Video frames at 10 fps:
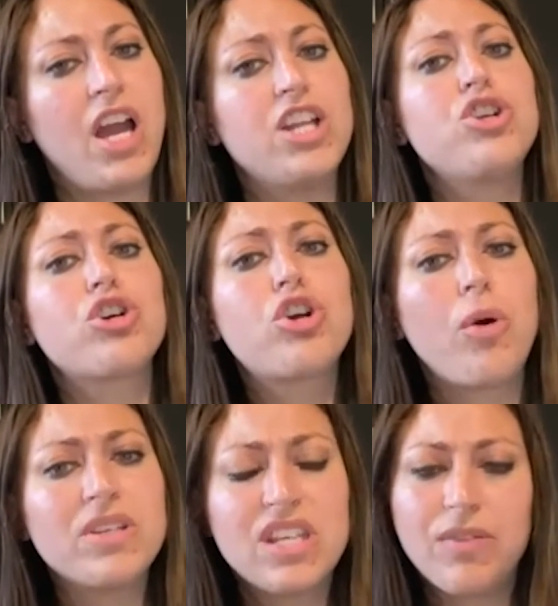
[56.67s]
and you're
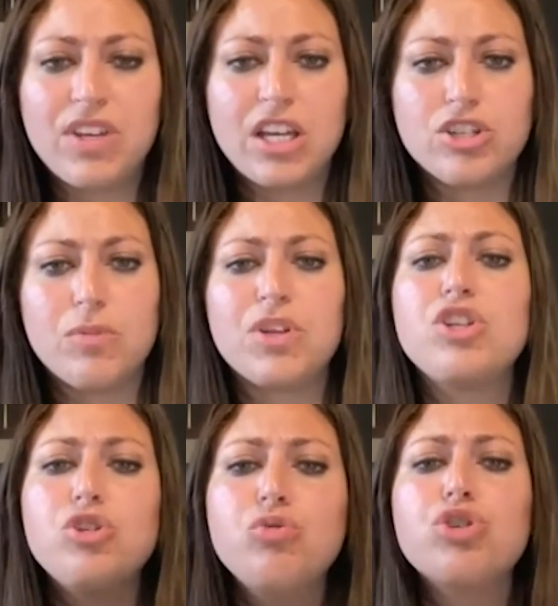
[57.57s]
going to have kingship
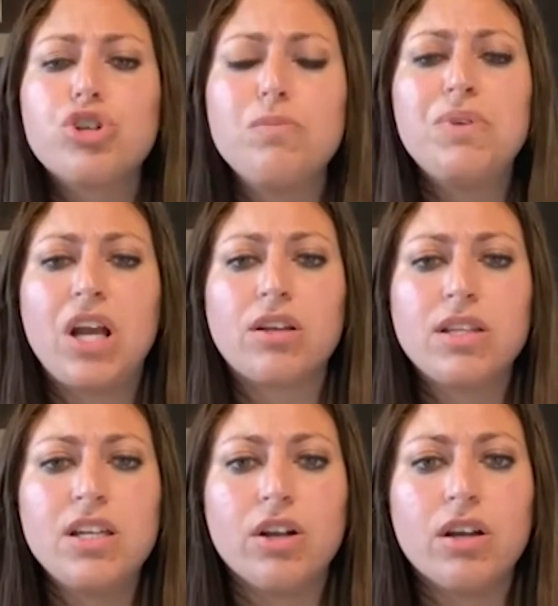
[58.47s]
and you should be our
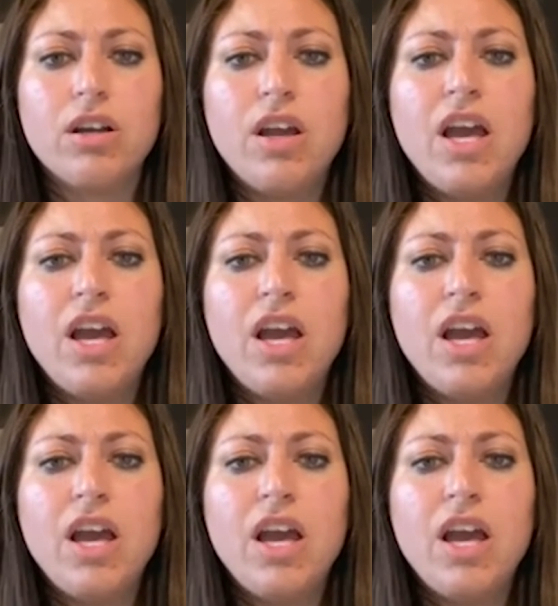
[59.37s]
leader.